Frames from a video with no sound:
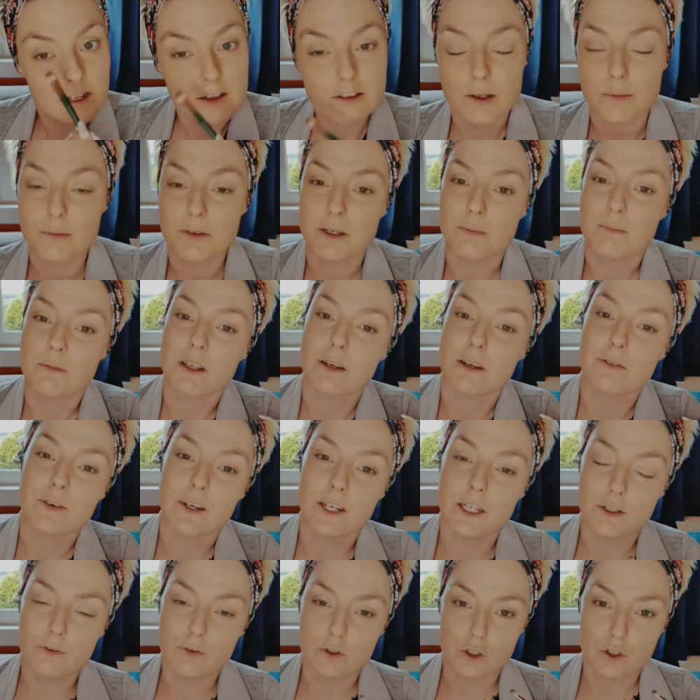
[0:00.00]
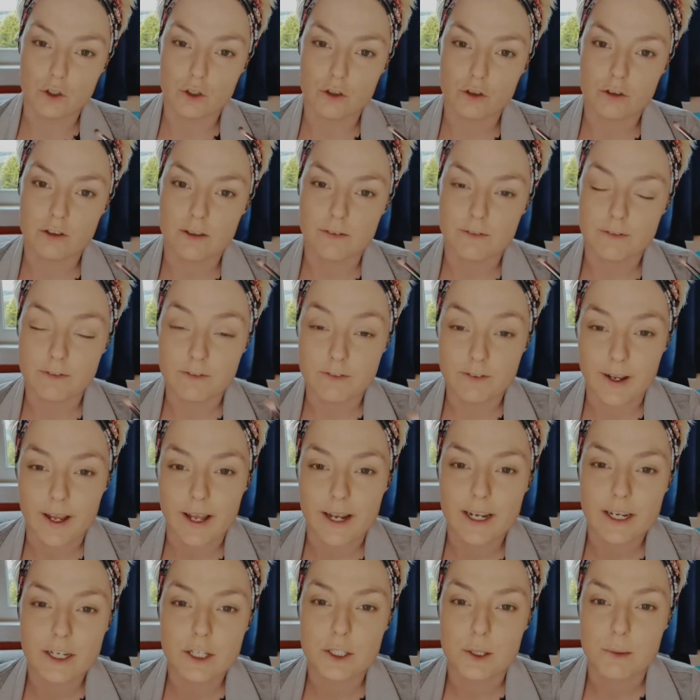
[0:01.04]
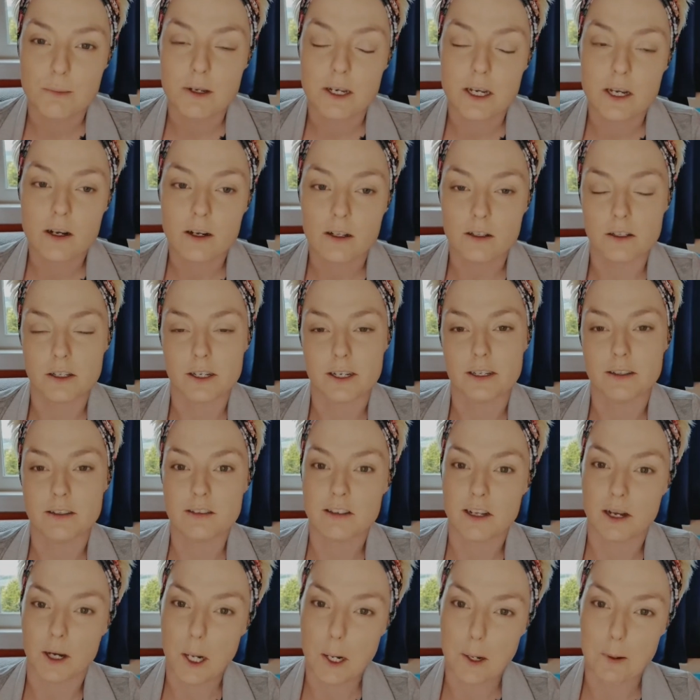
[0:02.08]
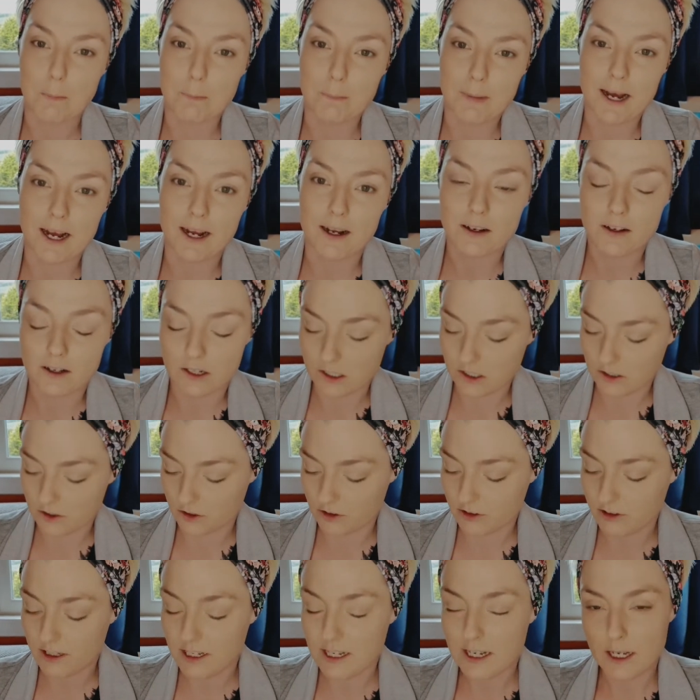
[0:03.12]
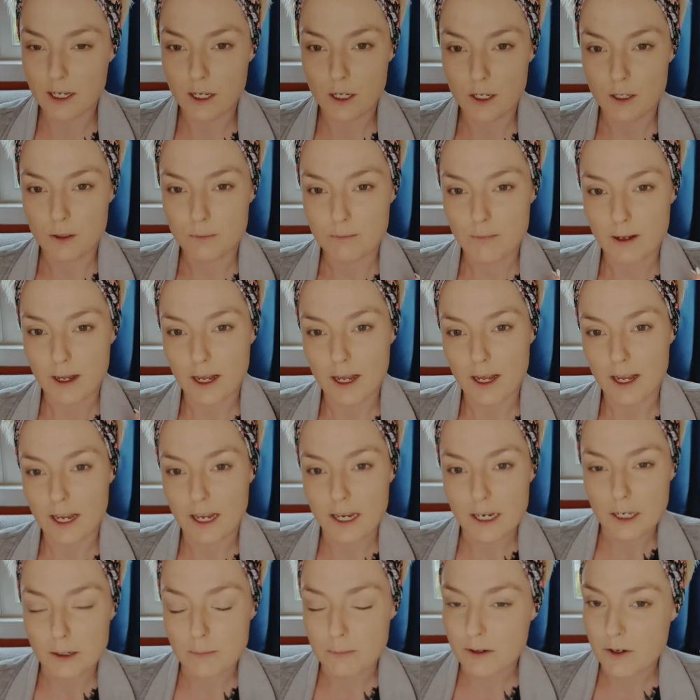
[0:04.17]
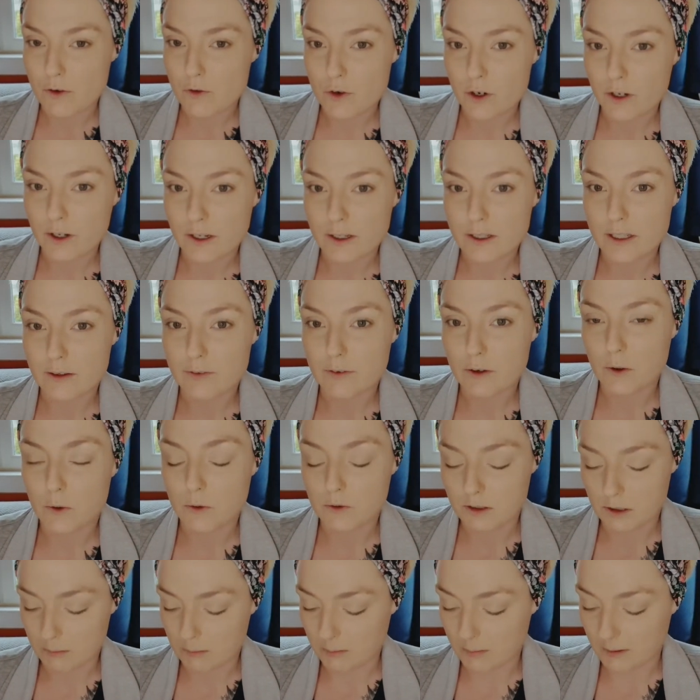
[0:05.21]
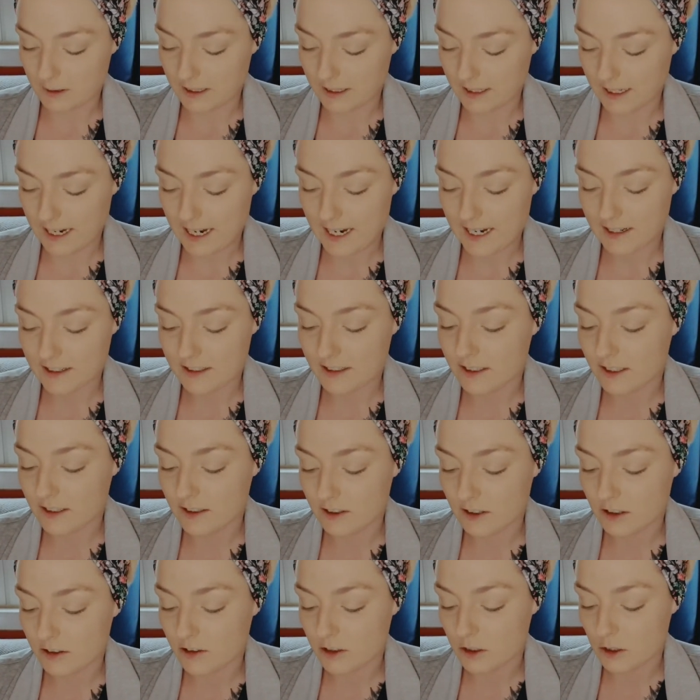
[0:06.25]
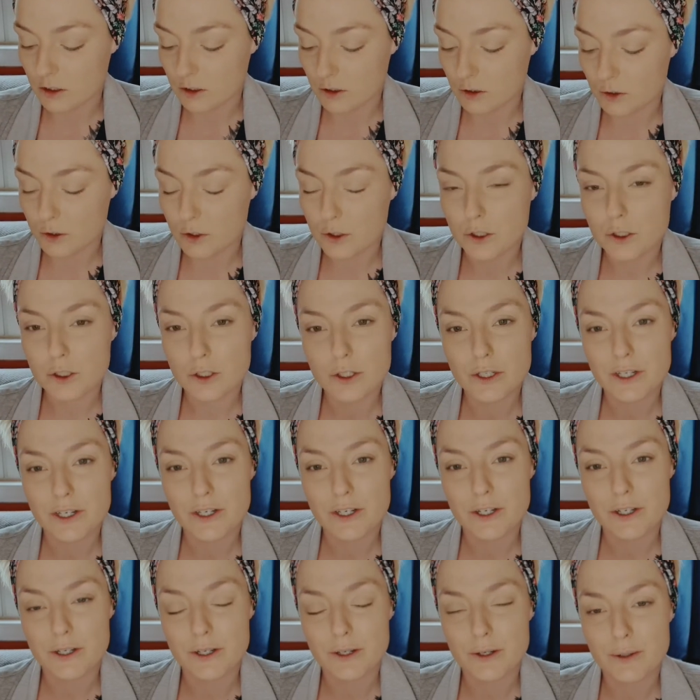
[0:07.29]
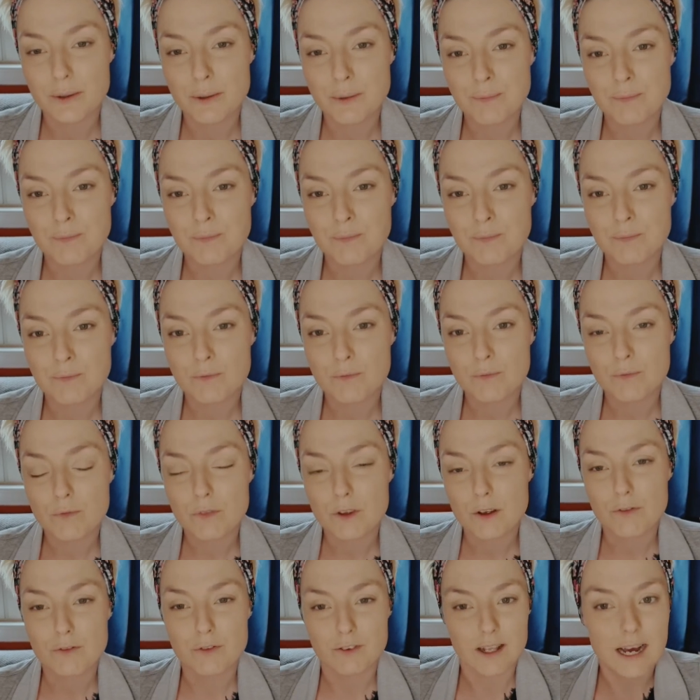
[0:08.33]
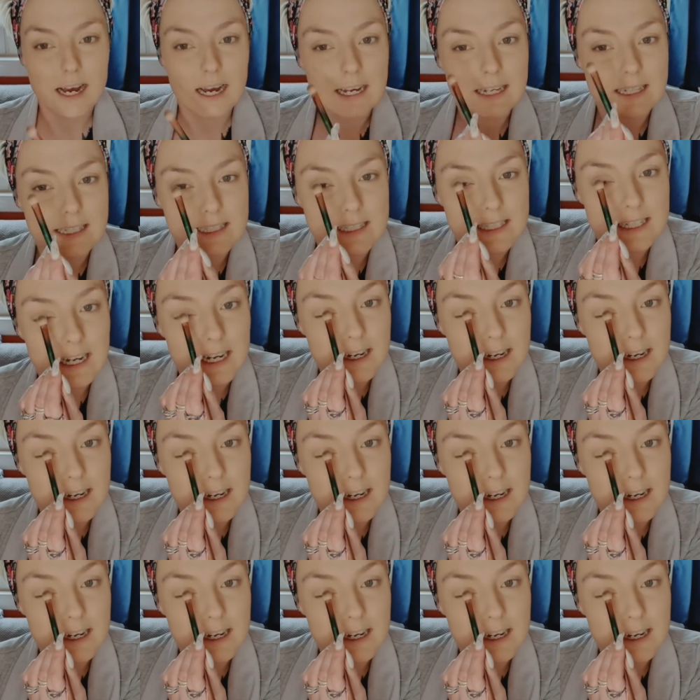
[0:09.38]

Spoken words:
Sometimes I find if you use a very shimmery colour in certain matte colours, it can be really difficult to blend and it doesn't look flattering,